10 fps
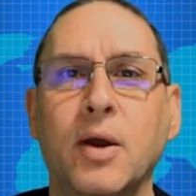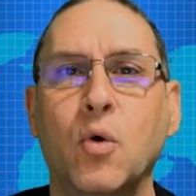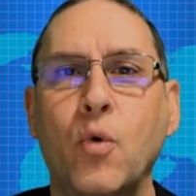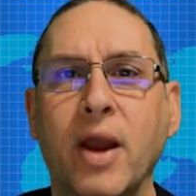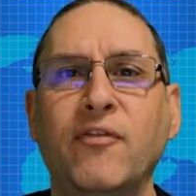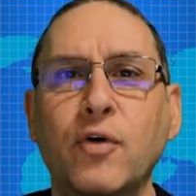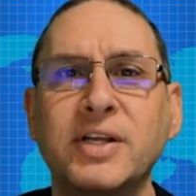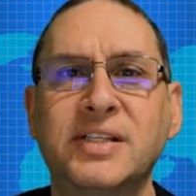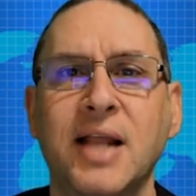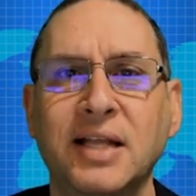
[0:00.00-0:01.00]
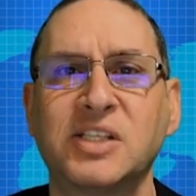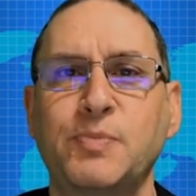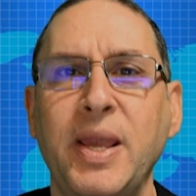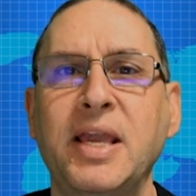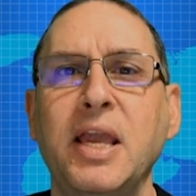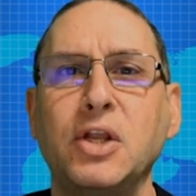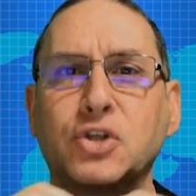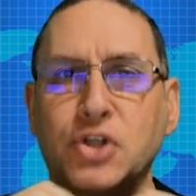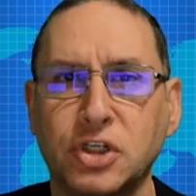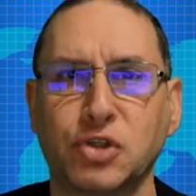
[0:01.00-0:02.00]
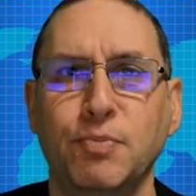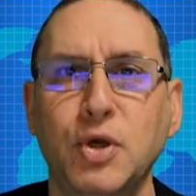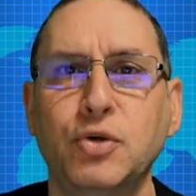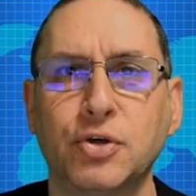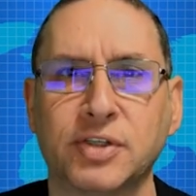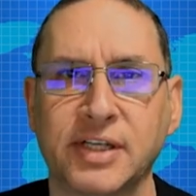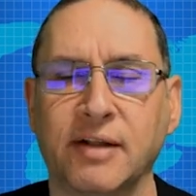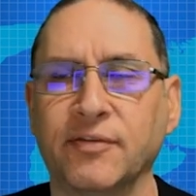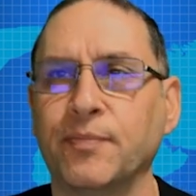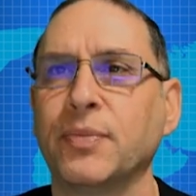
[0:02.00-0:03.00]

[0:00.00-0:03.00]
Whoever is not speaking, just mute yourself